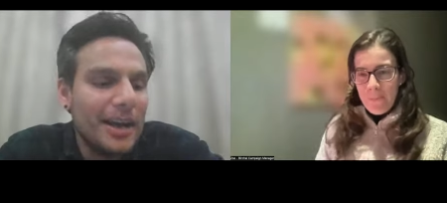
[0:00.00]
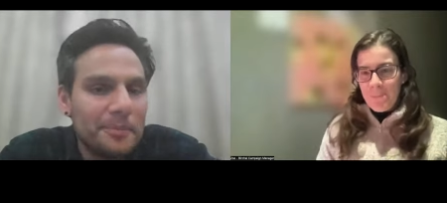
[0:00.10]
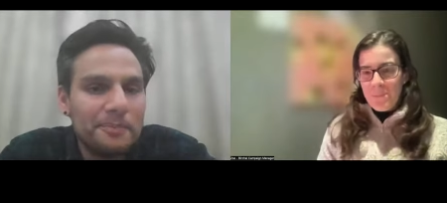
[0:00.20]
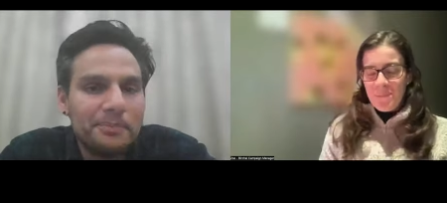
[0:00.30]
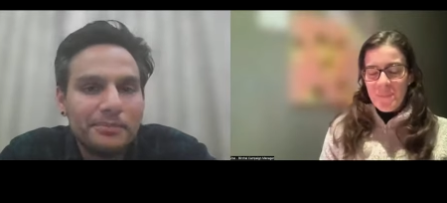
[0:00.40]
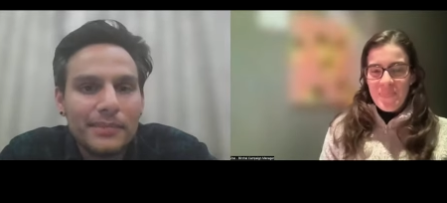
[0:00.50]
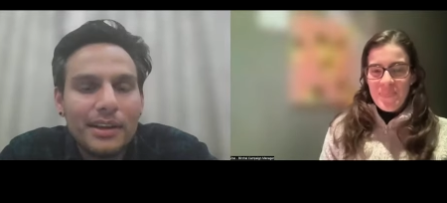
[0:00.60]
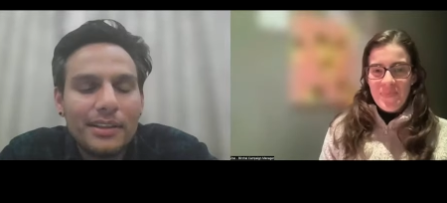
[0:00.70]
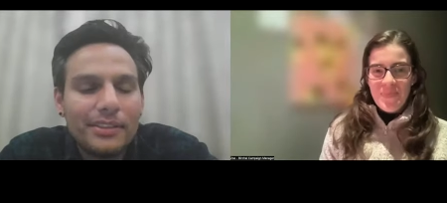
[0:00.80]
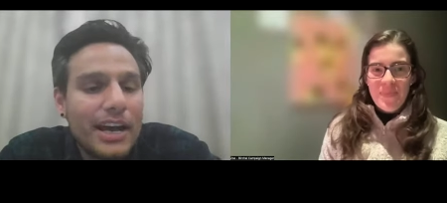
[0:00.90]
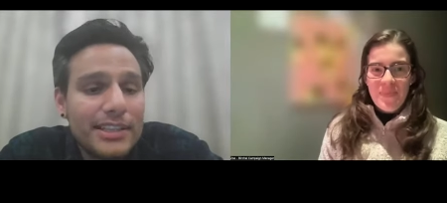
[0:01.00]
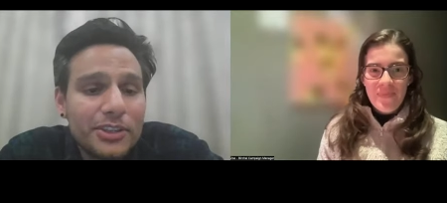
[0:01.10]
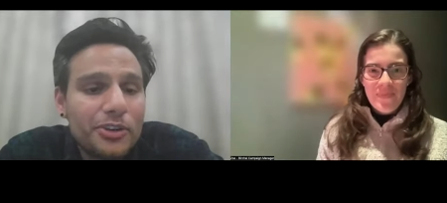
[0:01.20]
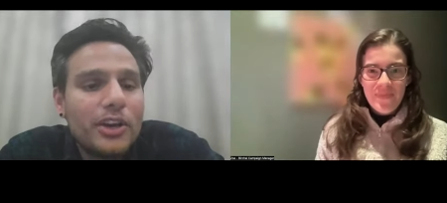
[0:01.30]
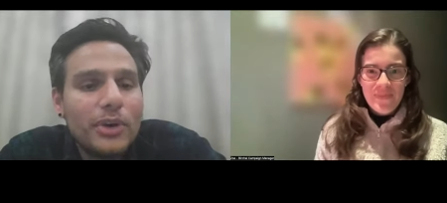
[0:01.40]
Speaker 1: um, no, it's
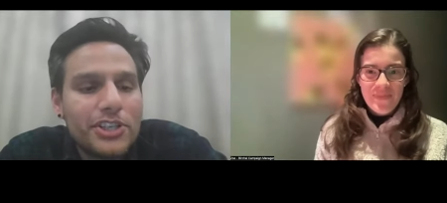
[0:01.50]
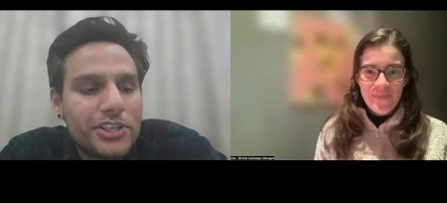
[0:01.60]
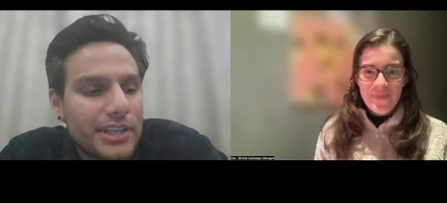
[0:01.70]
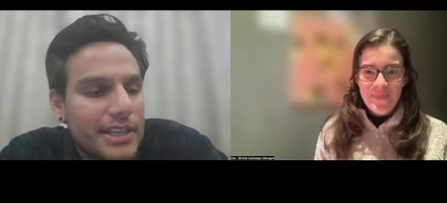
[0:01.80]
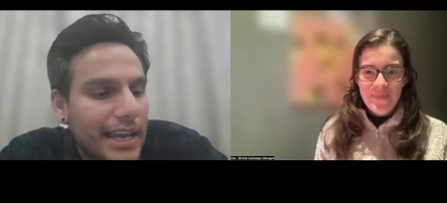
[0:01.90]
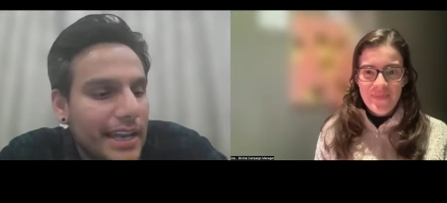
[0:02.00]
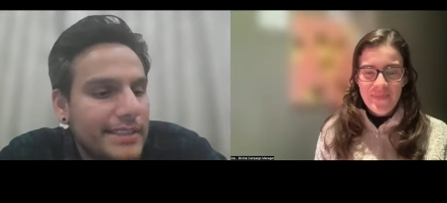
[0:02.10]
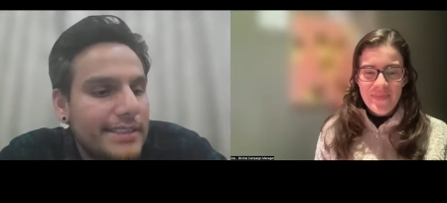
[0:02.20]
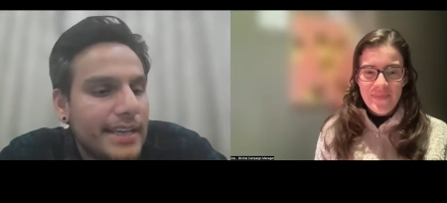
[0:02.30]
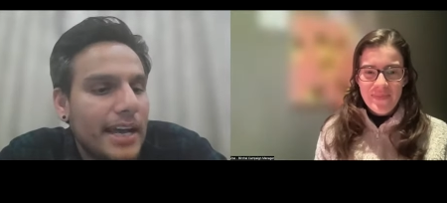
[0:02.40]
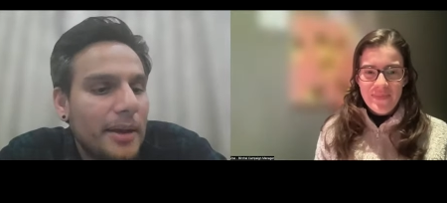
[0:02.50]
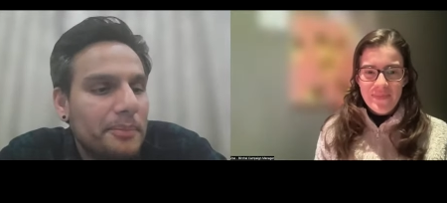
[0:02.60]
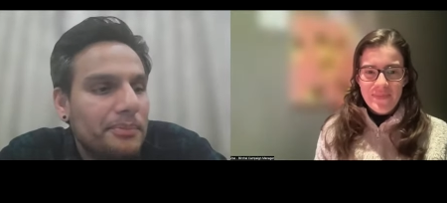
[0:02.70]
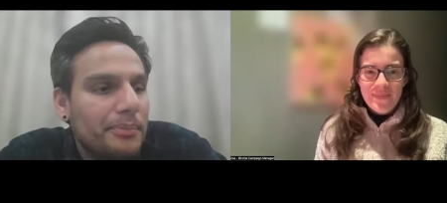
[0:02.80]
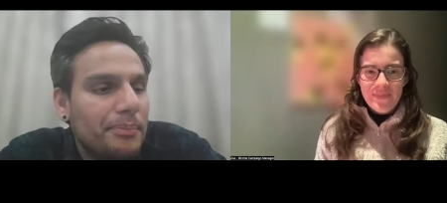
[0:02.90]
a great question. And
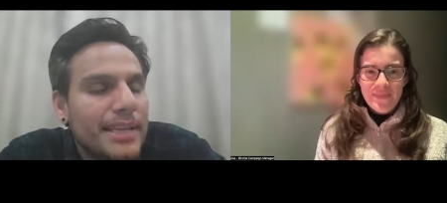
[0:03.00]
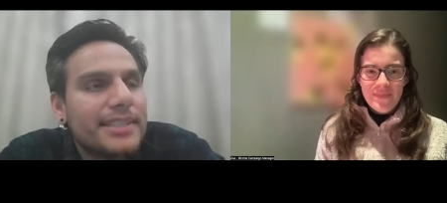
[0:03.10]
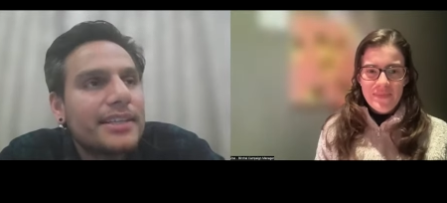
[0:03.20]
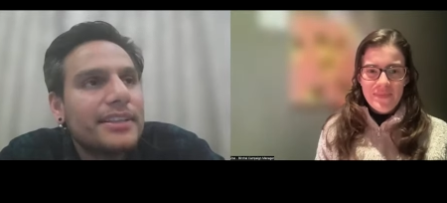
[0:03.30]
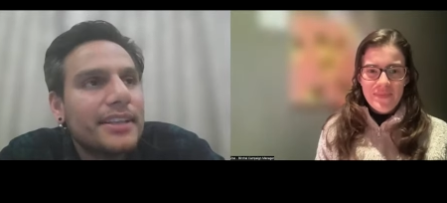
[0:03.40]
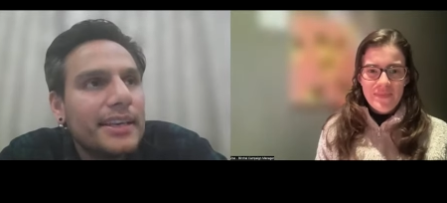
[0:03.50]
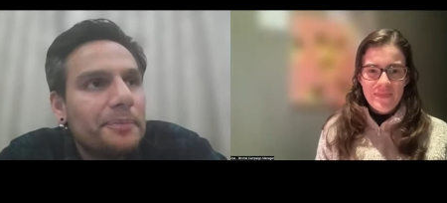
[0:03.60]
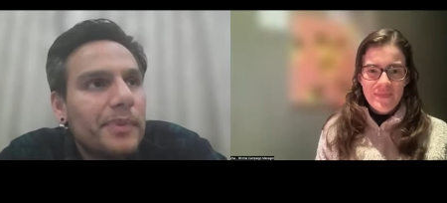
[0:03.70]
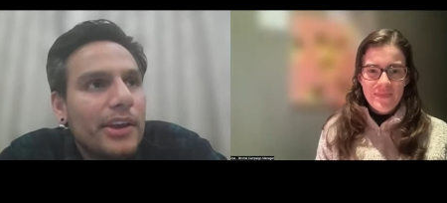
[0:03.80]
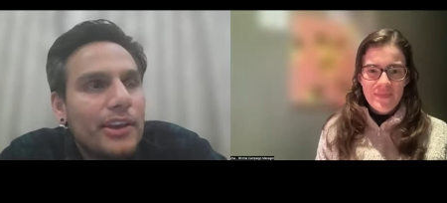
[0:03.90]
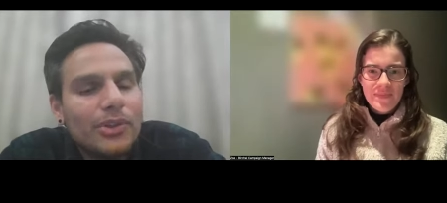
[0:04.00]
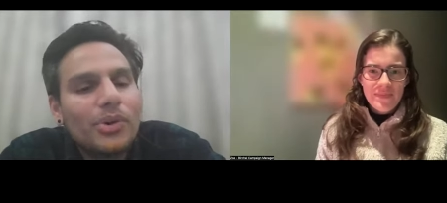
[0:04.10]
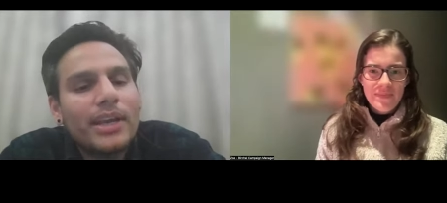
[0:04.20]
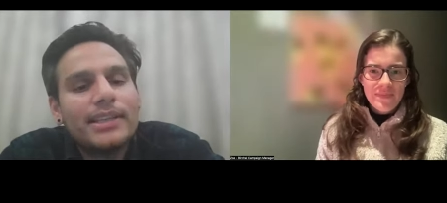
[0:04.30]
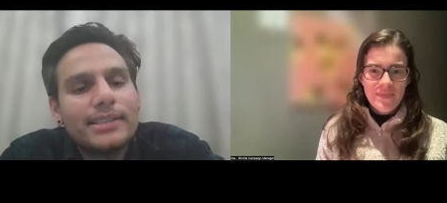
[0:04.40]
um, basically,
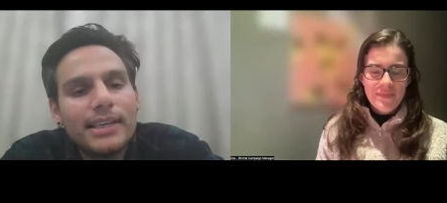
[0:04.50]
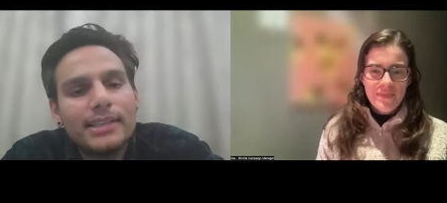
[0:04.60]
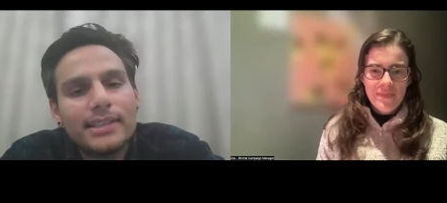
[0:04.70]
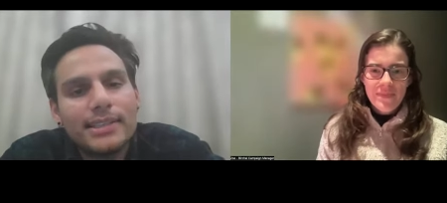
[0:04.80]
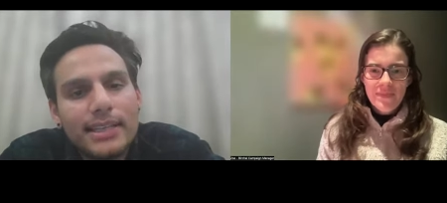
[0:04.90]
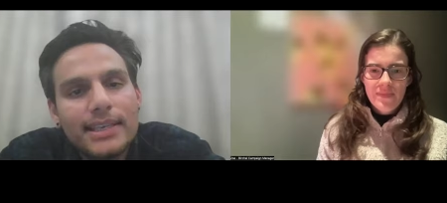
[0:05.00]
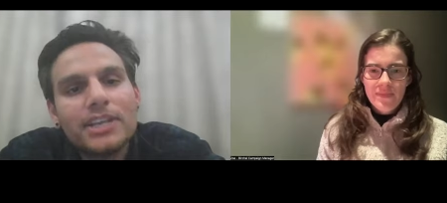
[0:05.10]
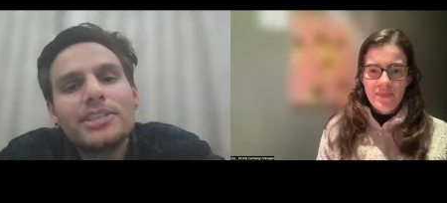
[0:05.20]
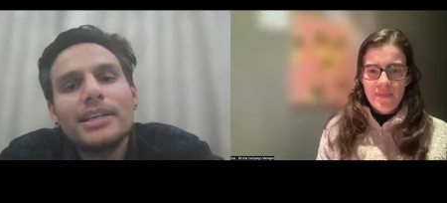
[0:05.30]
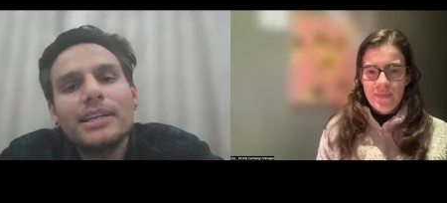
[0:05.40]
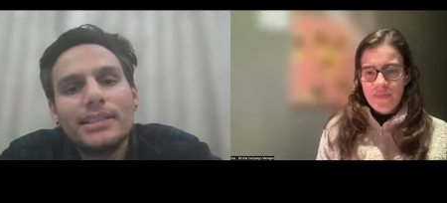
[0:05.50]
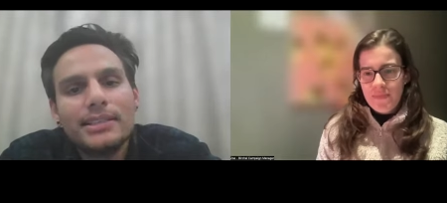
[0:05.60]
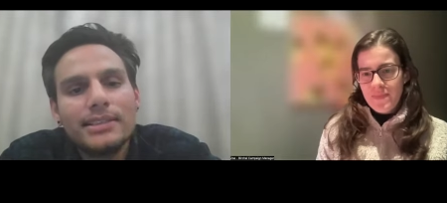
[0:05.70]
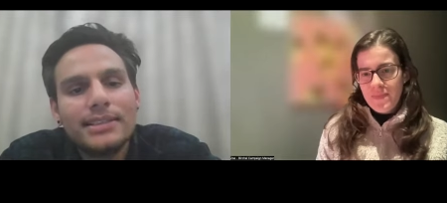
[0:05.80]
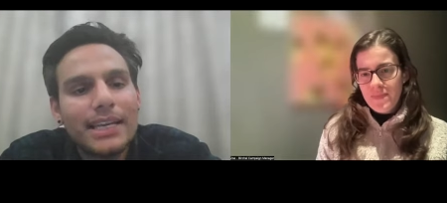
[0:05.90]
look, it's it's a, it's actually a
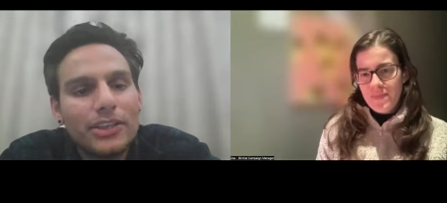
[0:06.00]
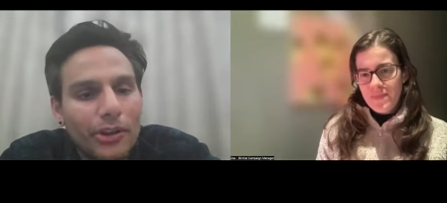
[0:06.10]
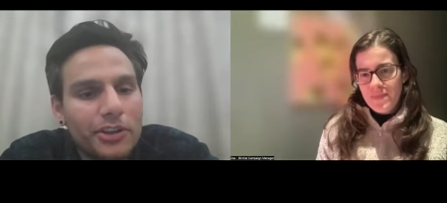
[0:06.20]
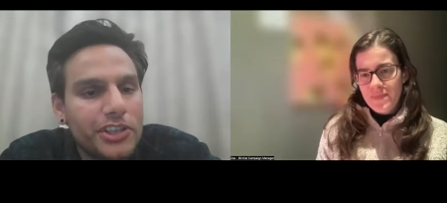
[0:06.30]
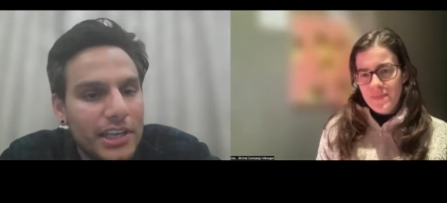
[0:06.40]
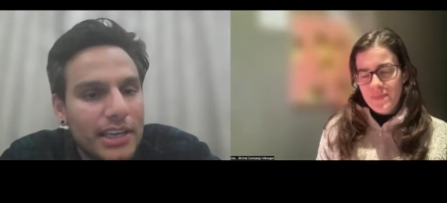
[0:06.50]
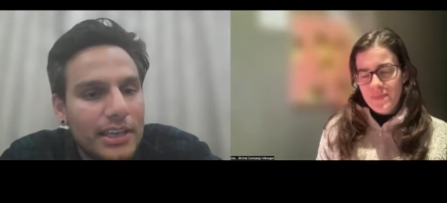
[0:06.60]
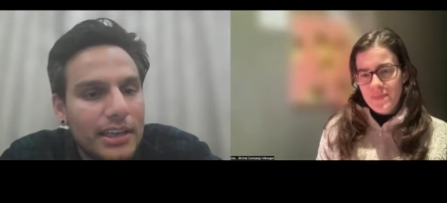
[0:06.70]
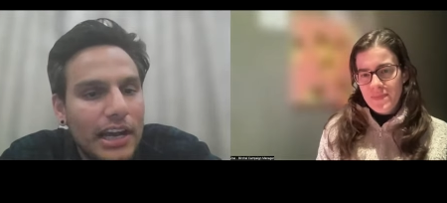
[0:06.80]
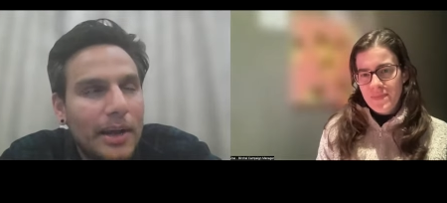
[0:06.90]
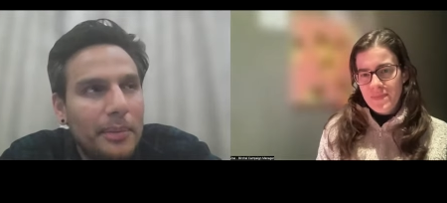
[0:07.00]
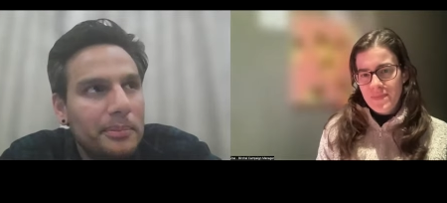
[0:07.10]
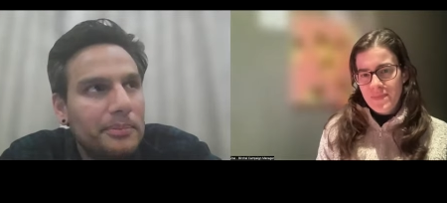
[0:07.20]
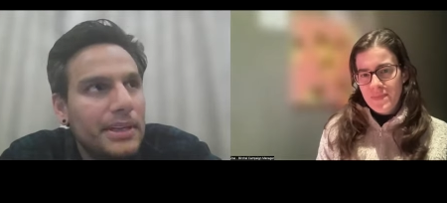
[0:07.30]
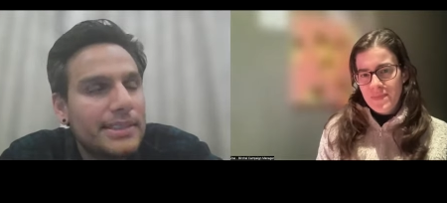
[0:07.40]
technology
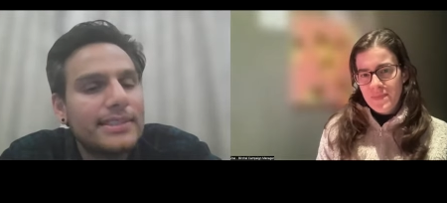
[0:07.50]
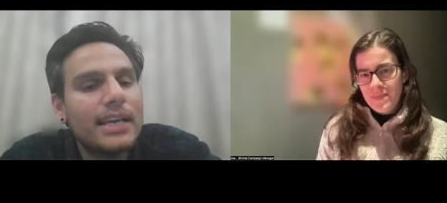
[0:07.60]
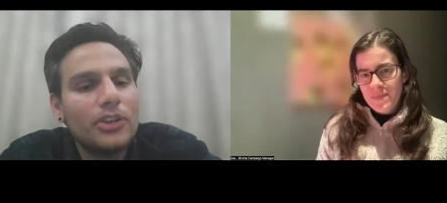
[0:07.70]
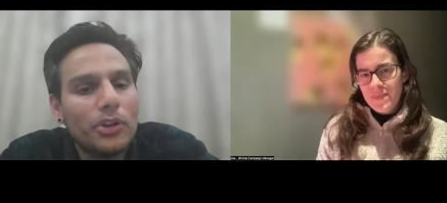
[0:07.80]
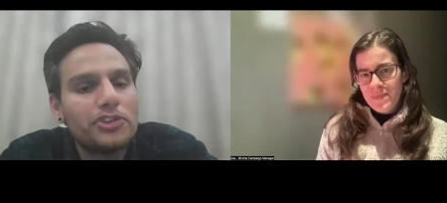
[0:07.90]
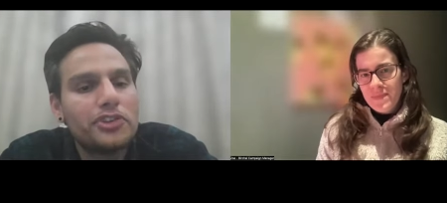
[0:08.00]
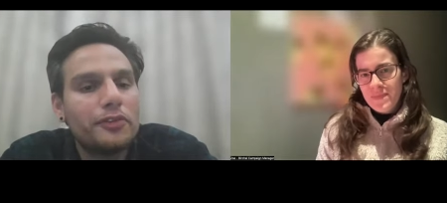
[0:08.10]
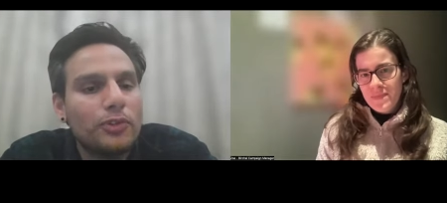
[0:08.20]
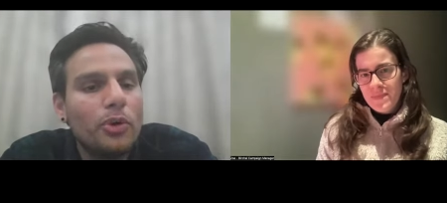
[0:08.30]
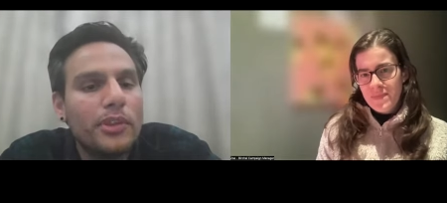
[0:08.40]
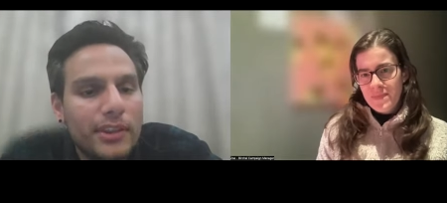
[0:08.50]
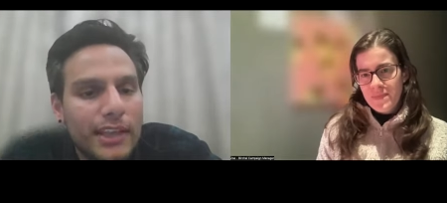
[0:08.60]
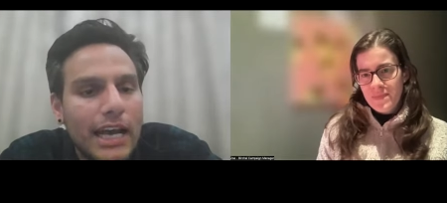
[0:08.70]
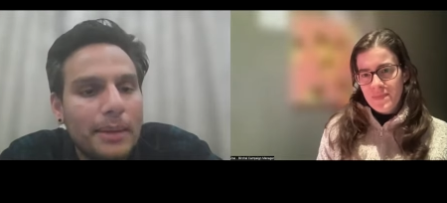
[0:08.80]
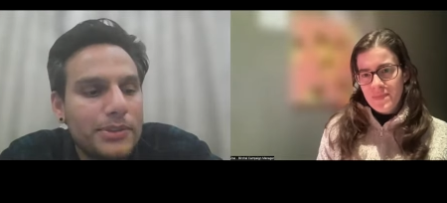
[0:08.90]
um, it's a technology flaw within
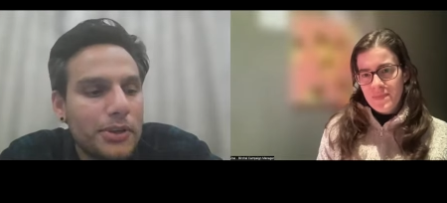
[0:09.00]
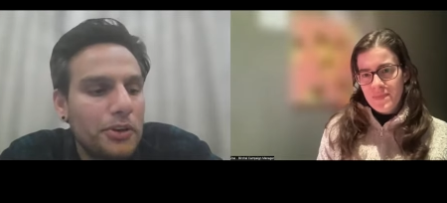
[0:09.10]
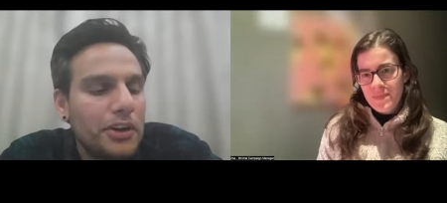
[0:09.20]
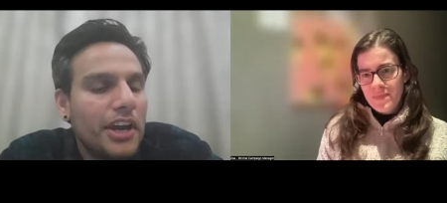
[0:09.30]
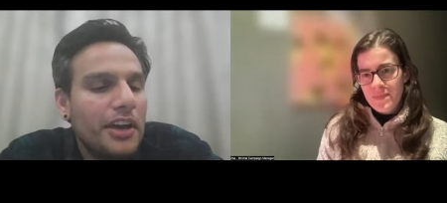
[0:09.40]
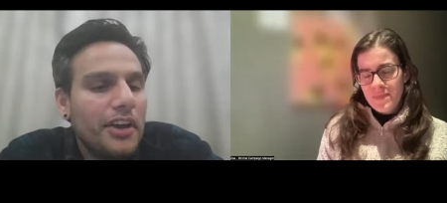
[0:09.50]
the app. So